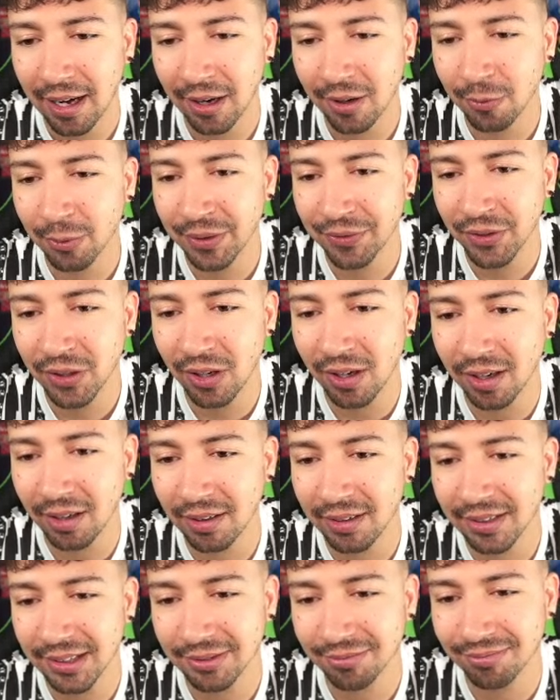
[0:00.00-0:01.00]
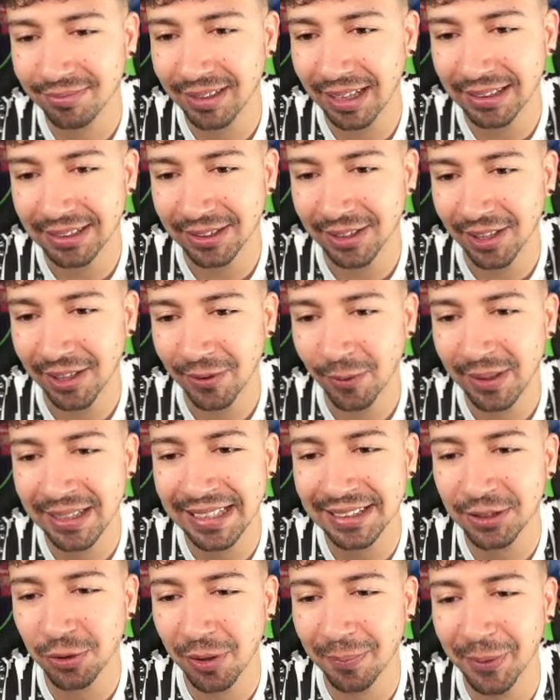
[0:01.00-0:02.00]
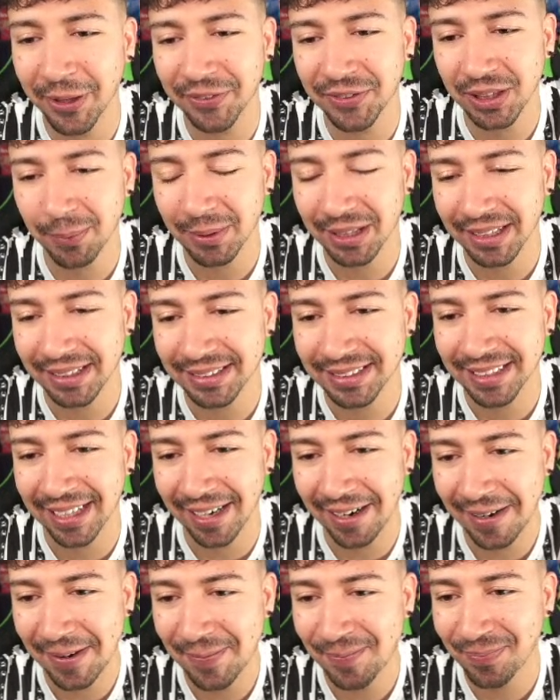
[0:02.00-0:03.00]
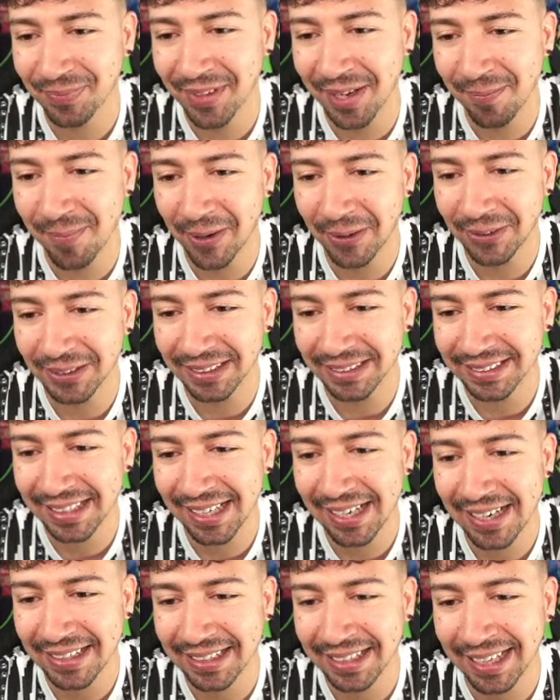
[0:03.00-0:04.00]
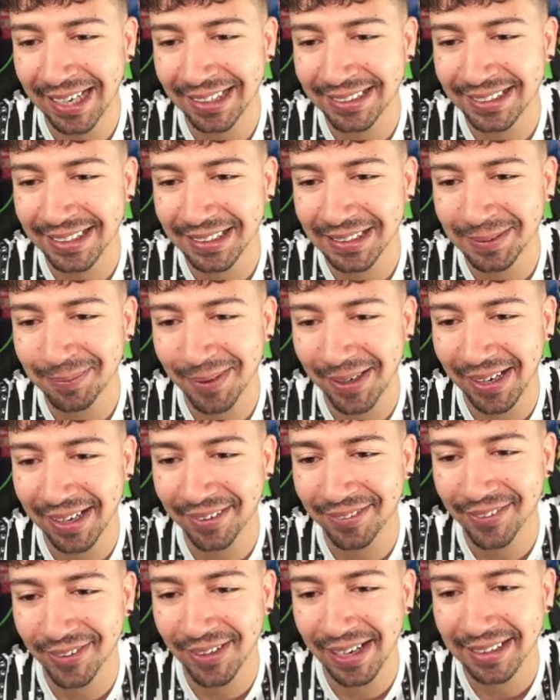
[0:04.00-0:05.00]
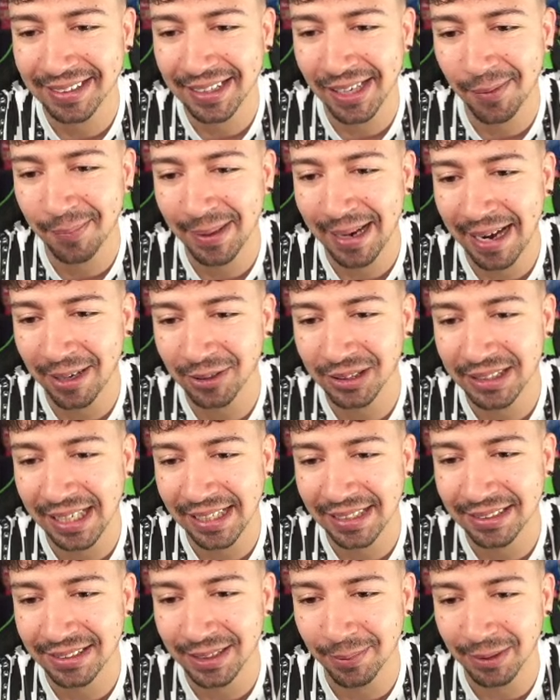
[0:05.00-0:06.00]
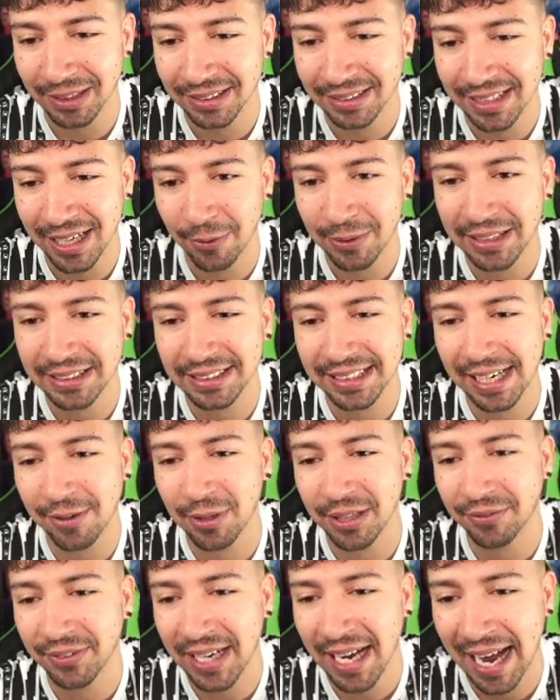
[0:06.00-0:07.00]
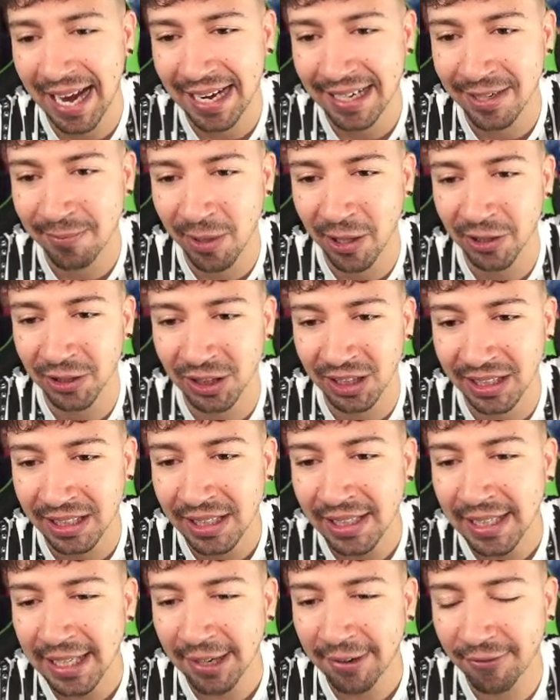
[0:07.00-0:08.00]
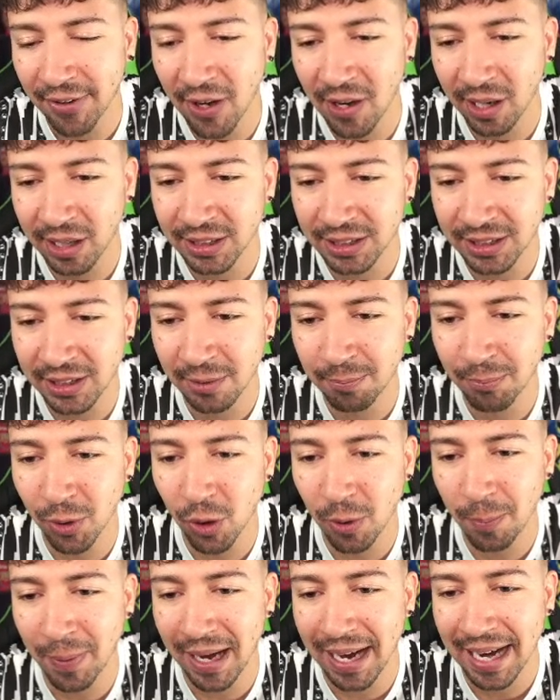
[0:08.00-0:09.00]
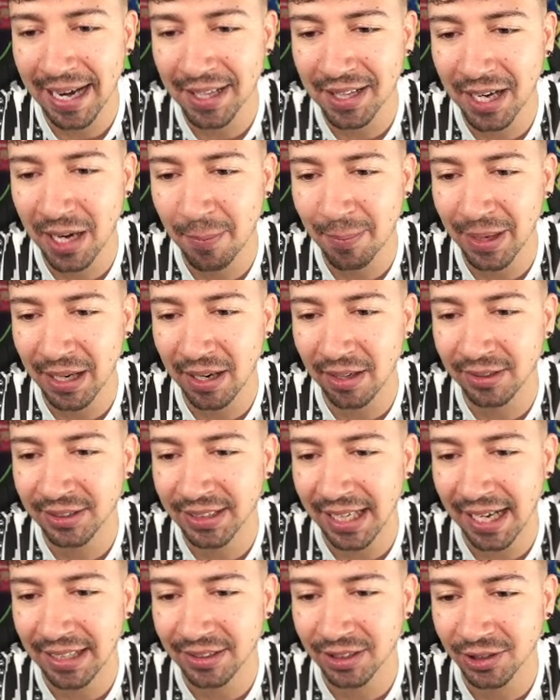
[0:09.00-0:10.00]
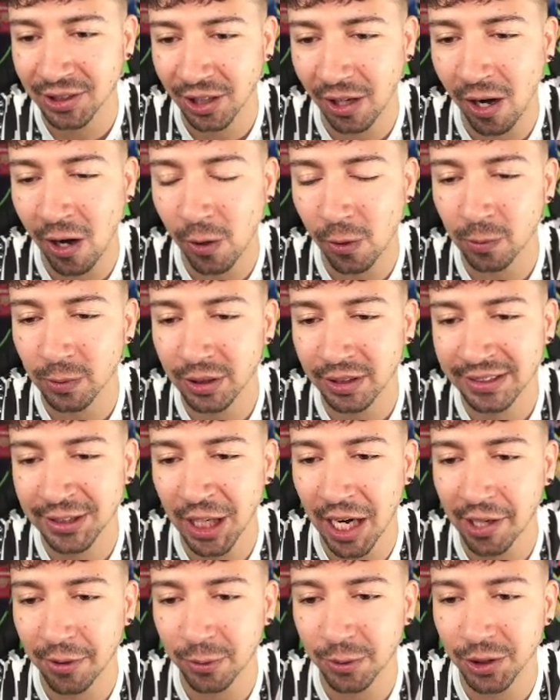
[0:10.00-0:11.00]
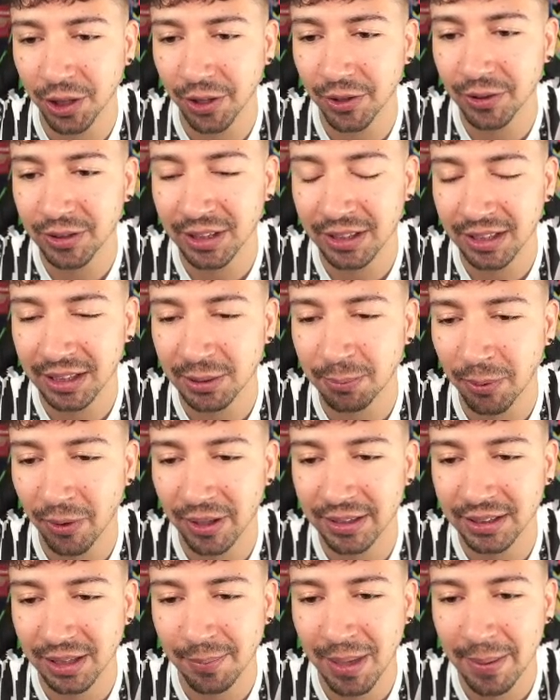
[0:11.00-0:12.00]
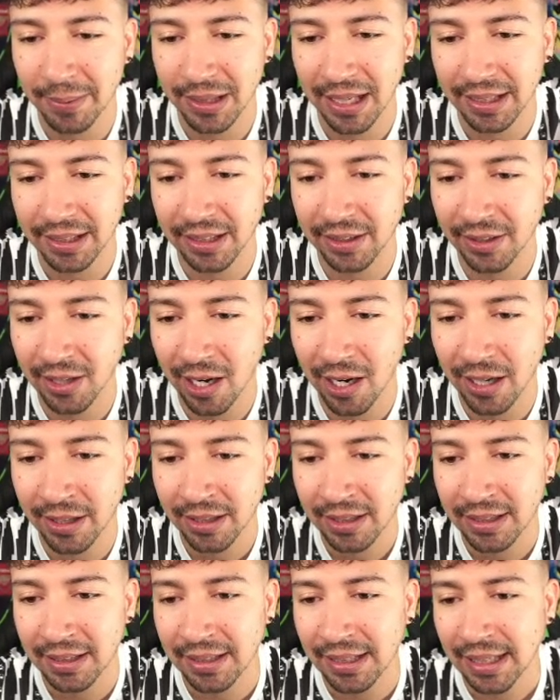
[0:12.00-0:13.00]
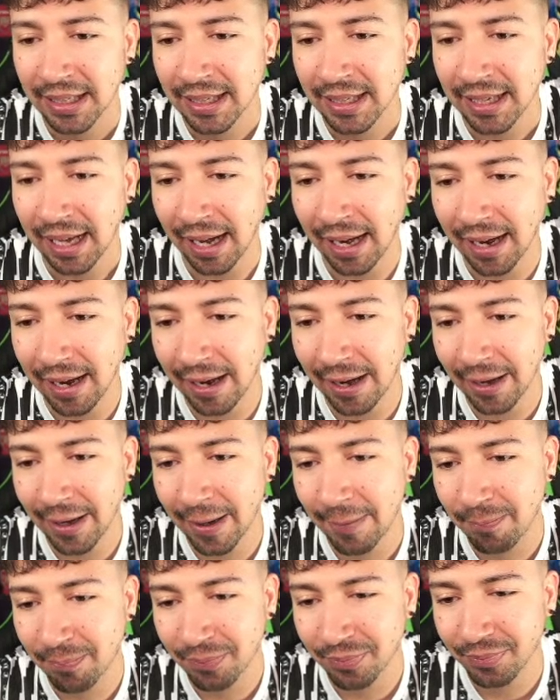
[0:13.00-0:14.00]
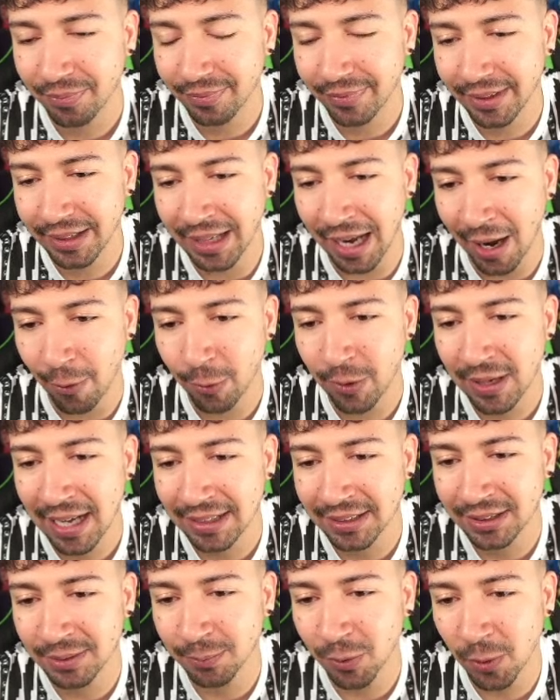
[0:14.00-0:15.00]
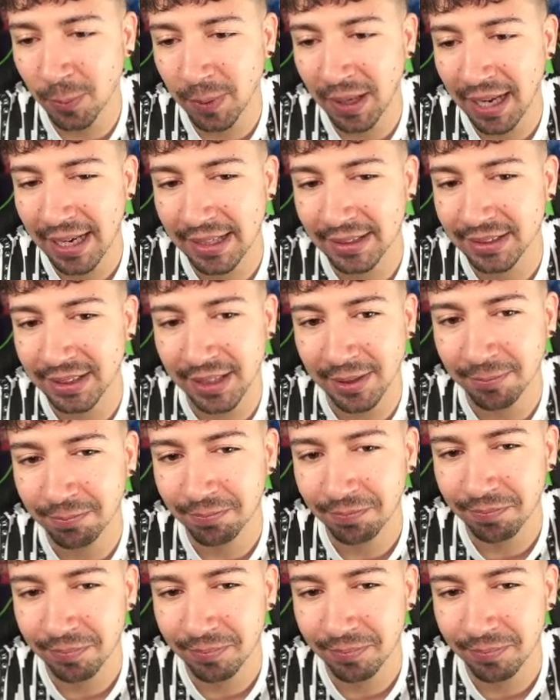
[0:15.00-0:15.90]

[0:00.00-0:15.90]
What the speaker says: We've got, I don't know. We need to remove some of these emojis. They're like classics, but I feel like they're a bit outdated, some of these now. We need to get rid of Kane emoji. Ferguson and Morpay, they're a bit dead, old channel jokes at this point, so maybe they can go. Yeah, we'll add some more players in.